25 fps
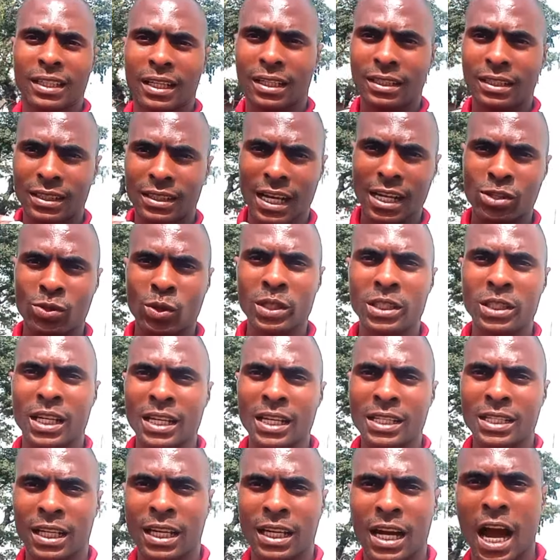does not
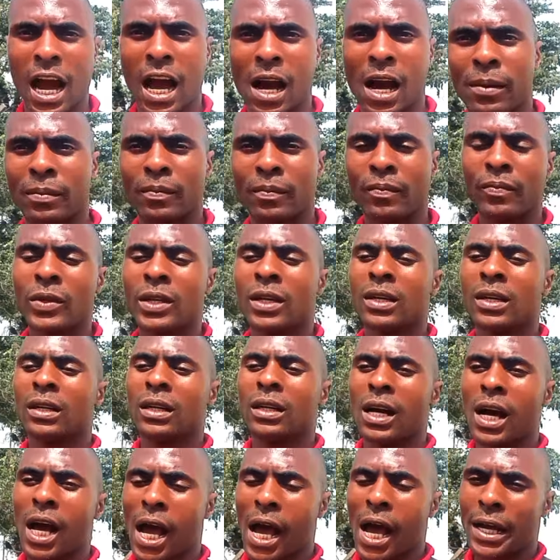just come,
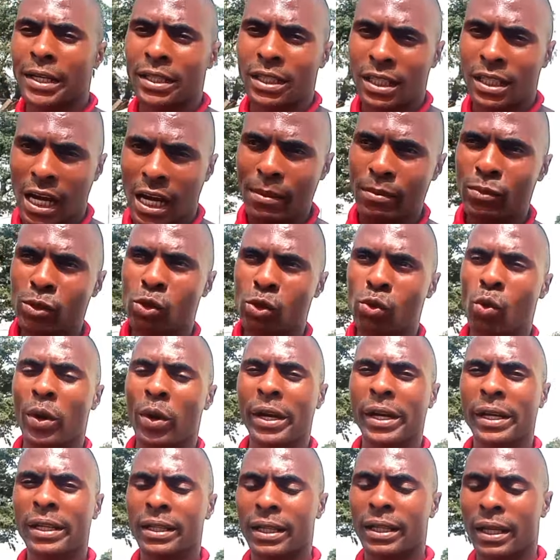it comes
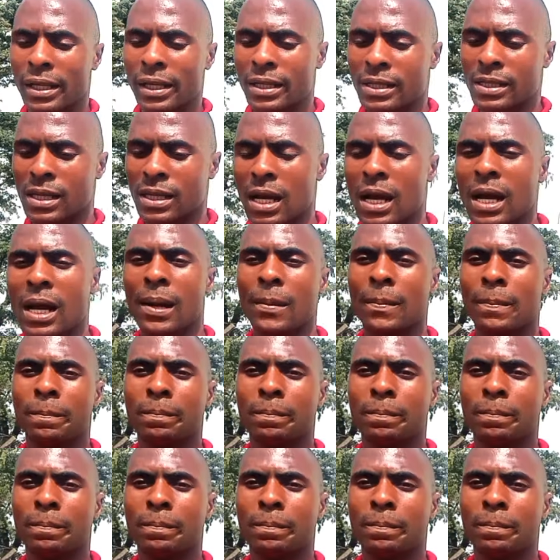where there's a